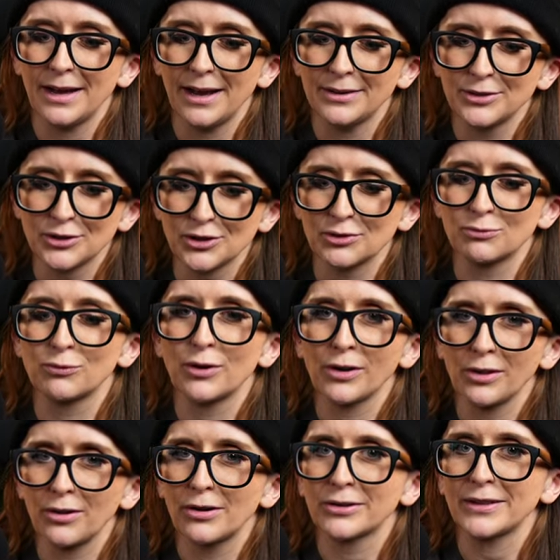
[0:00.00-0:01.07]
to just run
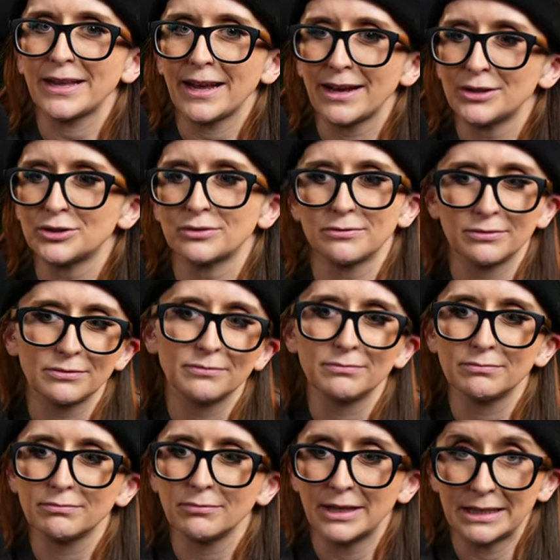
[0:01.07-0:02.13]
along the edge of
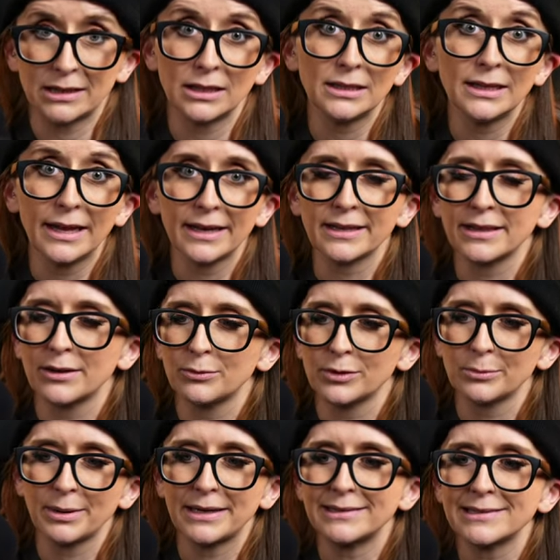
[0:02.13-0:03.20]
like the leg that we're
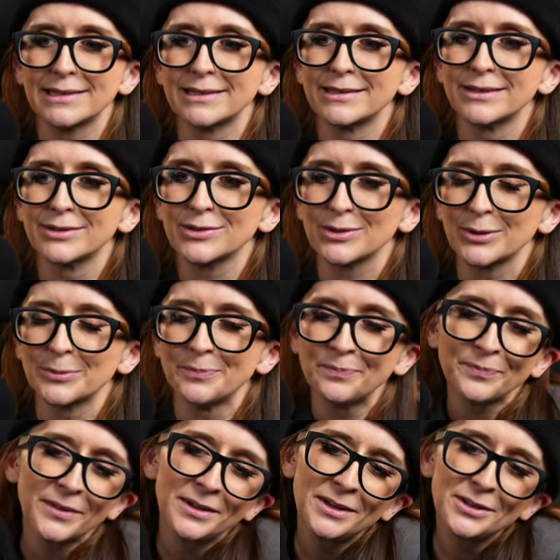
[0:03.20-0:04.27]
painting. So,
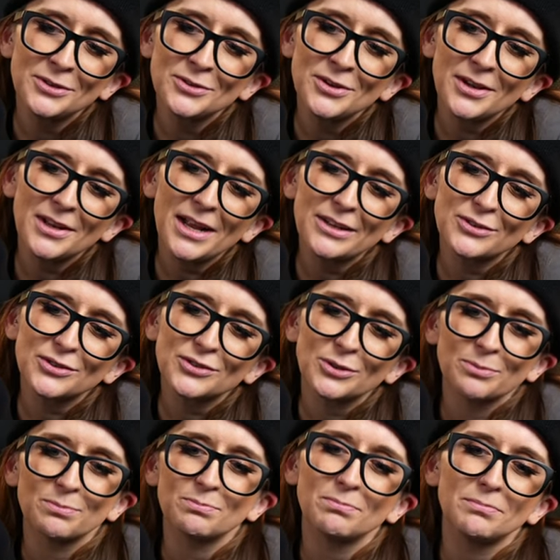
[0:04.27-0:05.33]
it's just a
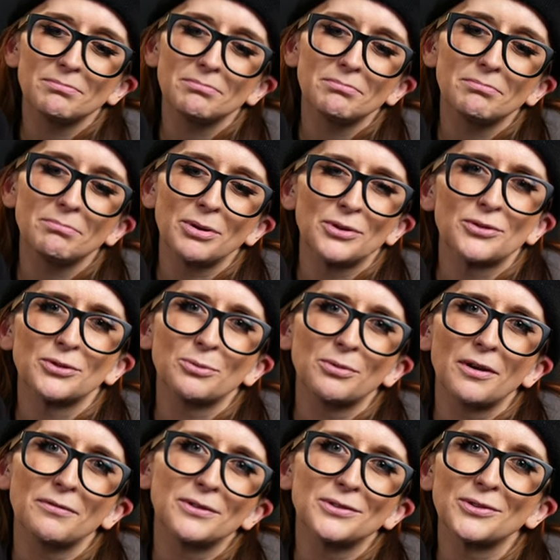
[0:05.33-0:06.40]
personal
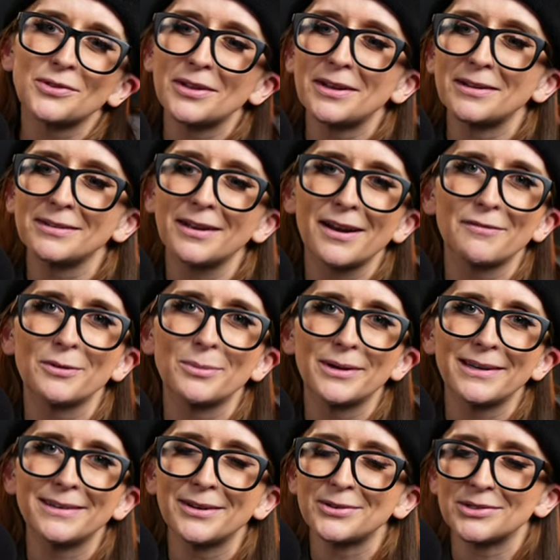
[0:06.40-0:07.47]
preference thing. Not
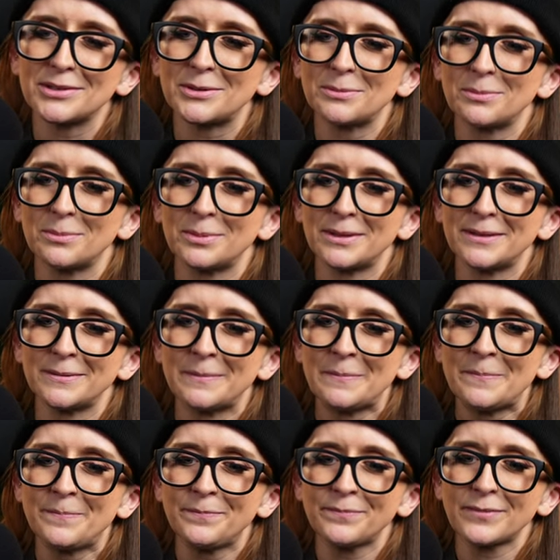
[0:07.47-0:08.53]
everybody does it, but
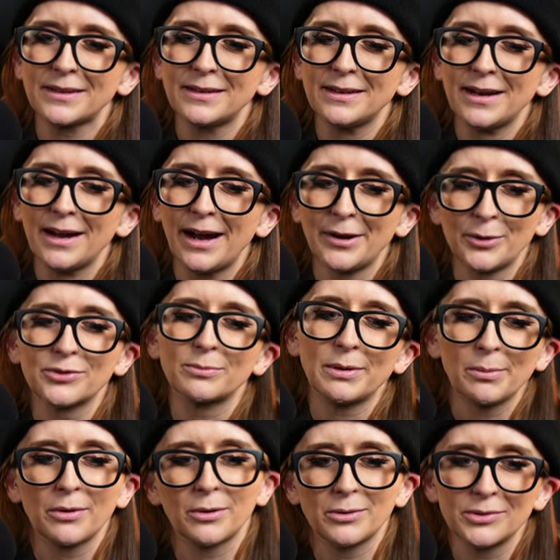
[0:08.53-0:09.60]
I know some
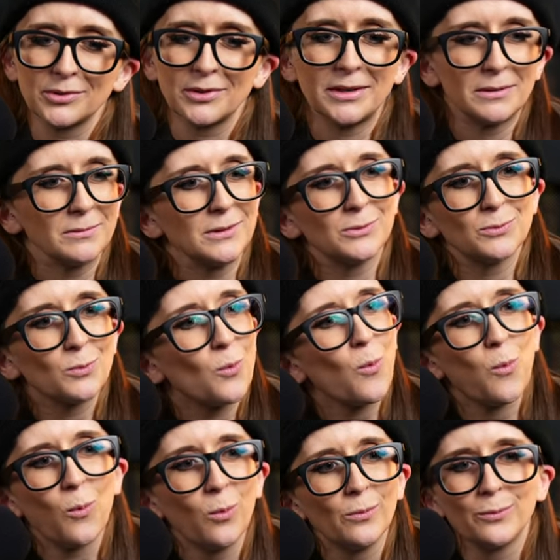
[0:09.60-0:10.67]
people are always like, you know,
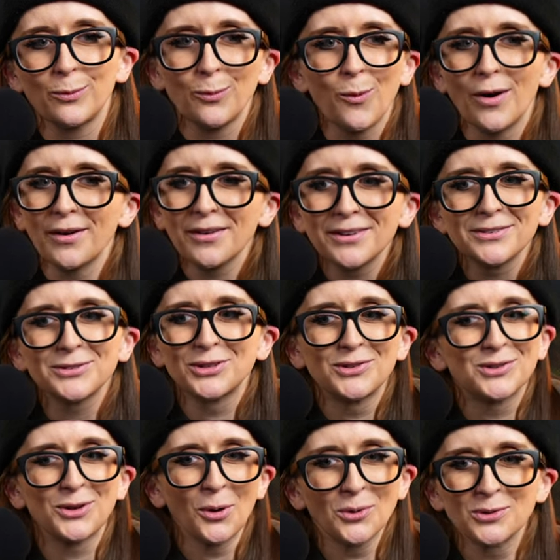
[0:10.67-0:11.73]
why not
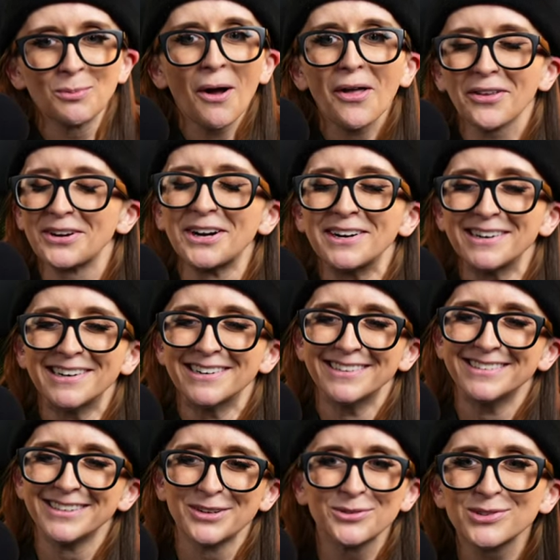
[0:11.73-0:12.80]
just go smaller
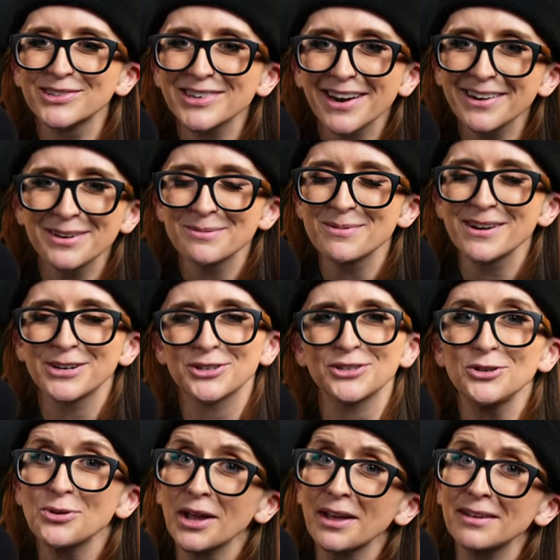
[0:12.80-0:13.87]
and use a tinier brush? And
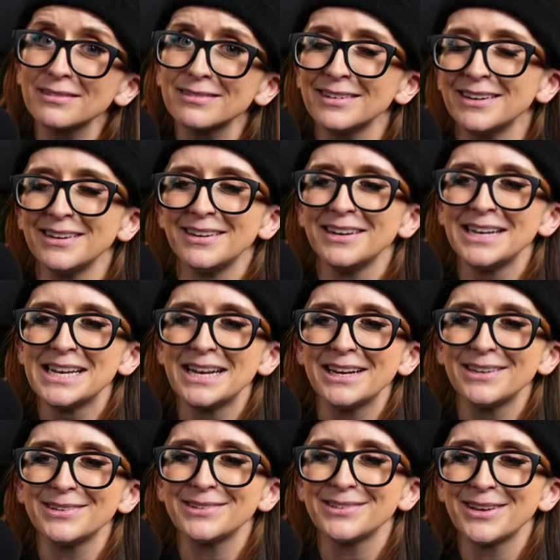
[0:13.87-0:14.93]
you can.
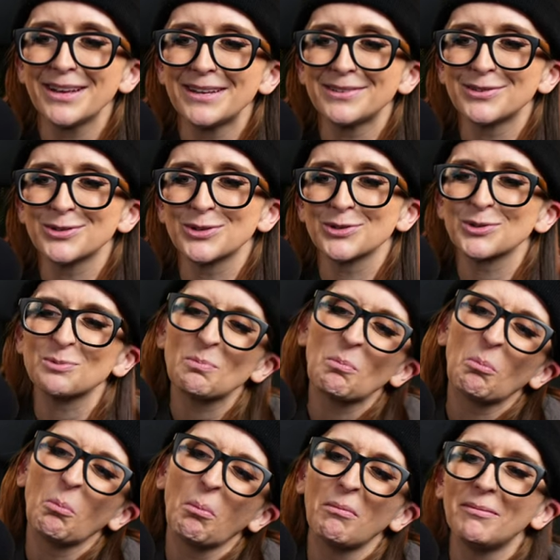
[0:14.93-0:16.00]
It's just
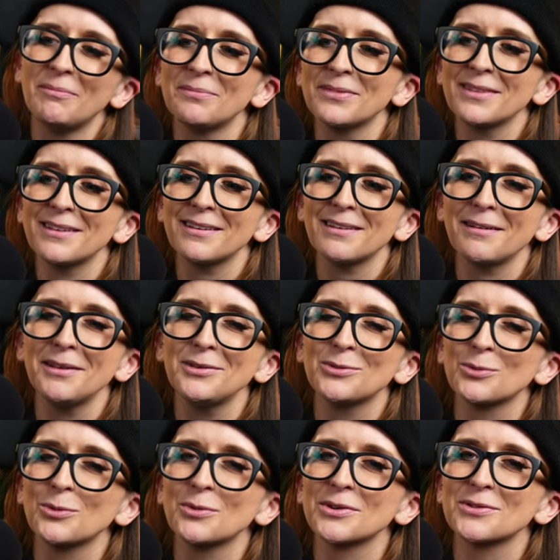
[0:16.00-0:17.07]
is
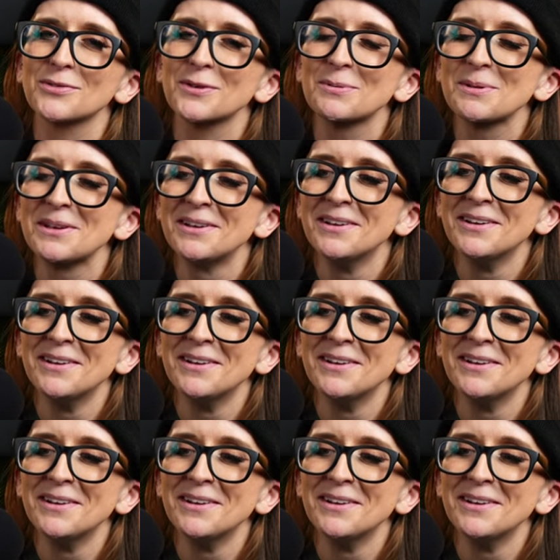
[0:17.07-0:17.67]
what works for me.